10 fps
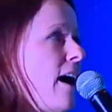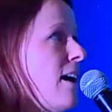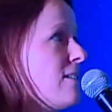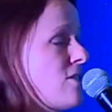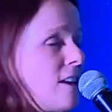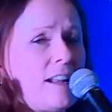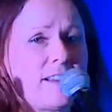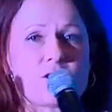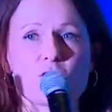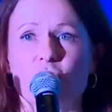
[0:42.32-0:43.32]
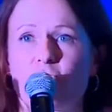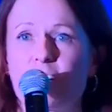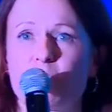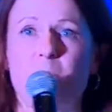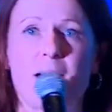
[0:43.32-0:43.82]
So I'd like to
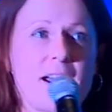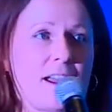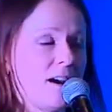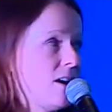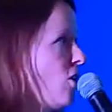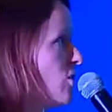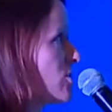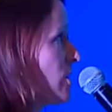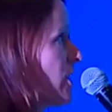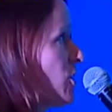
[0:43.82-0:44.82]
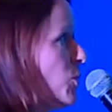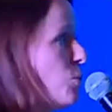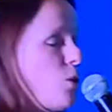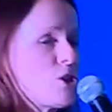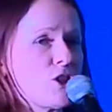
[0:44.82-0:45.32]
start by asking you
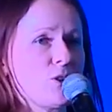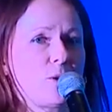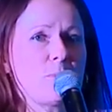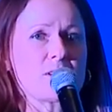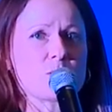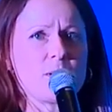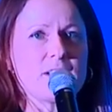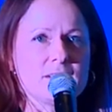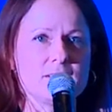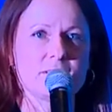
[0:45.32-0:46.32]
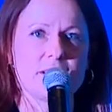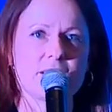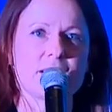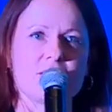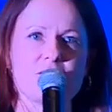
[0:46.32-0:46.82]
what you know about Sweden, the
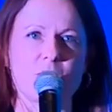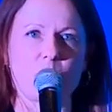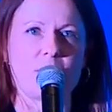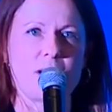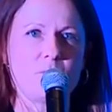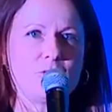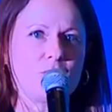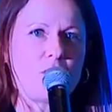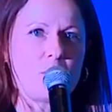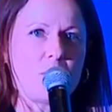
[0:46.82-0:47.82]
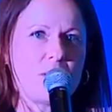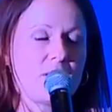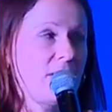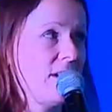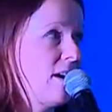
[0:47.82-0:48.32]
country where I'm from.
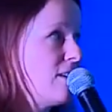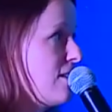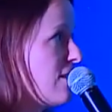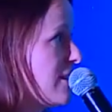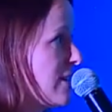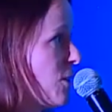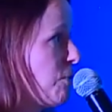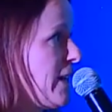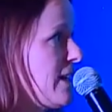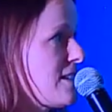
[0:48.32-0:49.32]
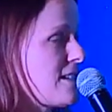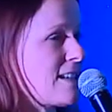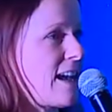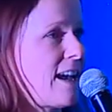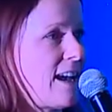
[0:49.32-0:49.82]
So please
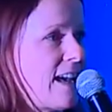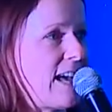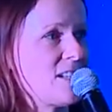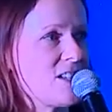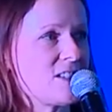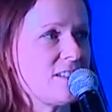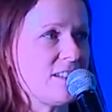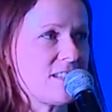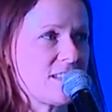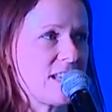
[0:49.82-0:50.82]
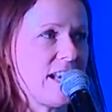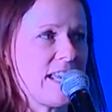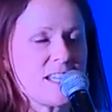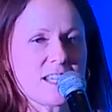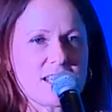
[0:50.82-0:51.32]
enter this
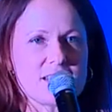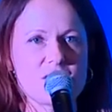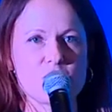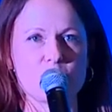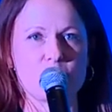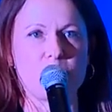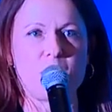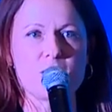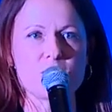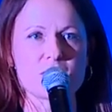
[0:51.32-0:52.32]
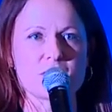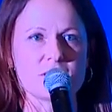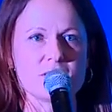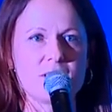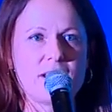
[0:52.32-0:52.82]
link into your browser
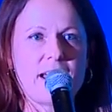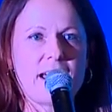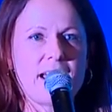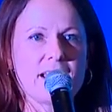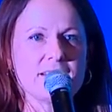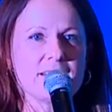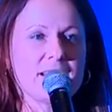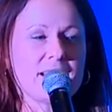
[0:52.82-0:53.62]
and